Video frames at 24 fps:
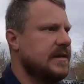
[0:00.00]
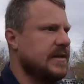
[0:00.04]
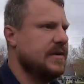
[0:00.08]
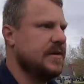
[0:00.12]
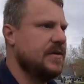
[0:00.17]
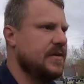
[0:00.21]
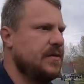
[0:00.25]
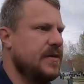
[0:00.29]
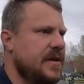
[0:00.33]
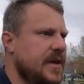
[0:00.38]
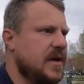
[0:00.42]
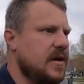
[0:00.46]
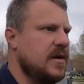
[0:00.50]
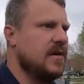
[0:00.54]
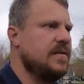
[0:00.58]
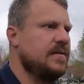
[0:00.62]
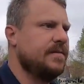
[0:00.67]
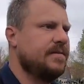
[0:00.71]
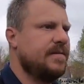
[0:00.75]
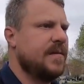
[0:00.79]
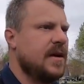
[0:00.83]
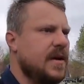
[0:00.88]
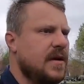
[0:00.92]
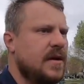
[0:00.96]
so we are
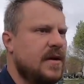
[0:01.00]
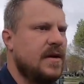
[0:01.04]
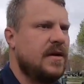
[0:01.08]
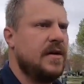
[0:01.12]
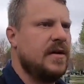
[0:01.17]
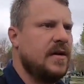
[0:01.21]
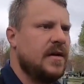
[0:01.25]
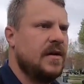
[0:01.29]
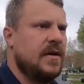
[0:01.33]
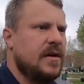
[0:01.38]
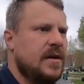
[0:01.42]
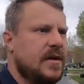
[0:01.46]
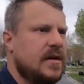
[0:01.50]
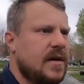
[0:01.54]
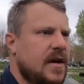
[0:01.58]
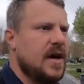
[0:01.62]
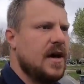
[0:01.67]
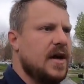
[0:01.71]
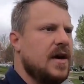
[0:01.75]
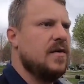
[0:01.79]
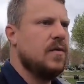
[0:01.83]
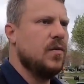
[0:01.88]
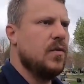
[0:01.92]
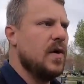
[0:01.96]

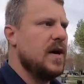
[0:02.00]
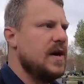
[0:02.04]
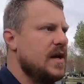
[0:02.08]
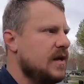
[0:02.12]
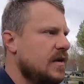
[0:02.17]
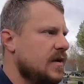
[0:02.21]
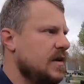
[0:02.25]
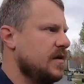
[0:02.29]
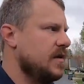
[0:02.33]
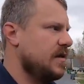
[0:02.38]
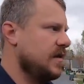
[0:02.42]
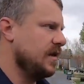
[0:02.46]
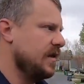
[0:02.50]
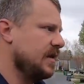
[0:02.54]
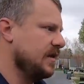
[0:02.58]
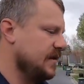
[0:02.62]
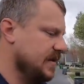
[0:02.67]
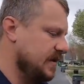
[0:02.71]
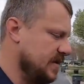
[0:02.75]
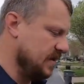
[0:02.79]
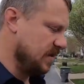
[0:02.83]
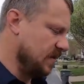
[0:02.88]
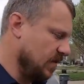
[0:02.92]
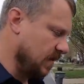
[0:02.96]
kind of waiting on
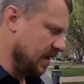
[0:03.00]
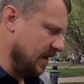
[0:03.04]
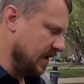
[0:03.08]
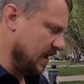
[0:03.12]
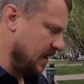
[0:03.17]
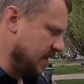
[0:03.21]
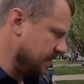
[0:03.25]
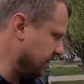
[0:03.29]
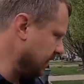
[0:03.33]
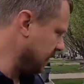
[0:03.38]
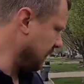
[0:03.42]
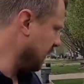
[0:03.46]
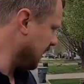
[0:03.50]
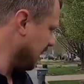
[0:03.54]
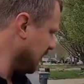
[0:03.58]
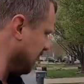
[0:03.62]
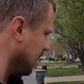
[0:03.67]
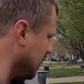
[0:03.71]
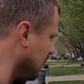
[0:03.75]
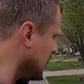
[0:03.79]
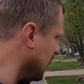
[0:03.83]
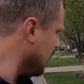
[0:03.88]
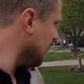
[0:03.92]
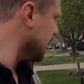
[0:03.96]
things to green up and
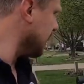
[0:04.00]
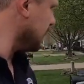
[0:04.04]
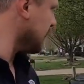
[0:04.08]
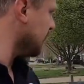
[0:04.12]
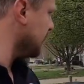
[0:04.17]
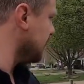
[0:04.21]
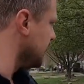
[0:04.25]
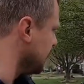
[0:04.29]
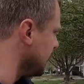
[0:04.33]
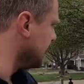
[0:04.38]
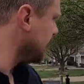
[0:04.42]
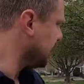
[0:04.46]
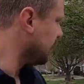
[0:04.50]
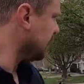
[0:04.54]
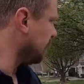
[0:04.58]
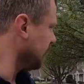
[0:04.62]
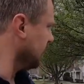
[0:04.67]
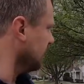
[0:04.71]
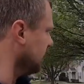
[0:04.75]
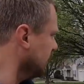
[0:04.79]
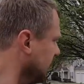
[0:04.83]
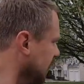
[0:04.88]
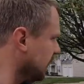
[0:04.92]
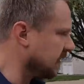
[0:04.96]
get going and
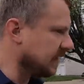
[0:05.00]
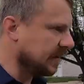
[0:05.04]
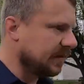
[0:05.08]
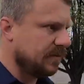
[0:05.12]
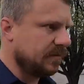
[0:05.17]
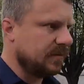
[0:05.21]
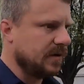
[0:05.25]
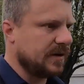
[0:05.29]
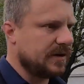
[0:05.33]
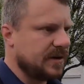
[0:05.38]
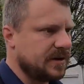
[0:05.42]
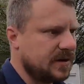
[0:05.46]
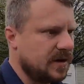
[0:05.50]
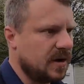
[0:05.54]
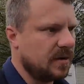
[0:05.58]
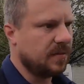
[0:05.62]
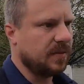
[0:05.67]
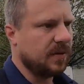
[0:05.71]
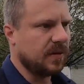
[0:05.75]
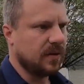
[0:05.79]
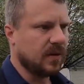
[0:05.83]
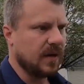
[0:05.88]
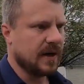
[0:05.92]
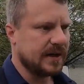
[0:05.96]
really, really start
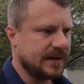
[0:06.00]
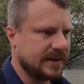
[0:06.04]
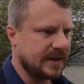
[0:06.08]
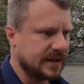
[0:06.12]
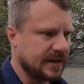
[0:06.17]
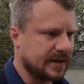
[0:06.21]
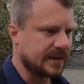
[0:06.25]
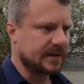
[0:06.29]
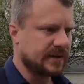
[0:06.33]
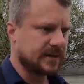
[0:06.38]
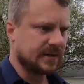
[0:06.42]
progressing.